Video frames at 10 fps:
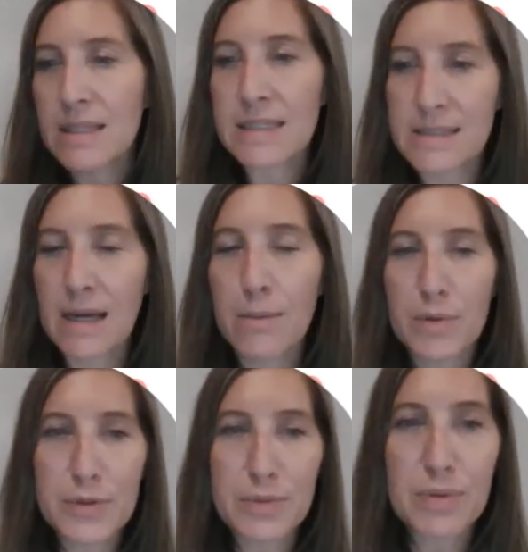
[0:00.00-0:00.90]

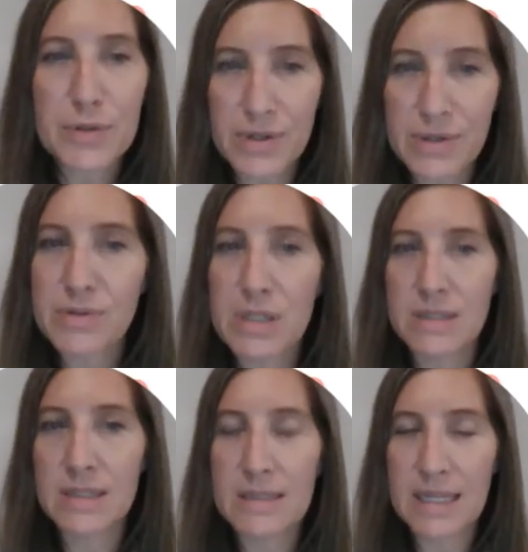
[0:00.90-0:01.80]
sampled prescription
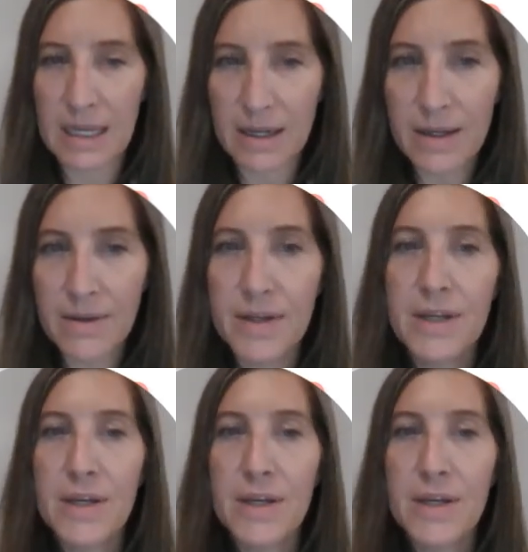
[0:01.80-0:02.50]
data,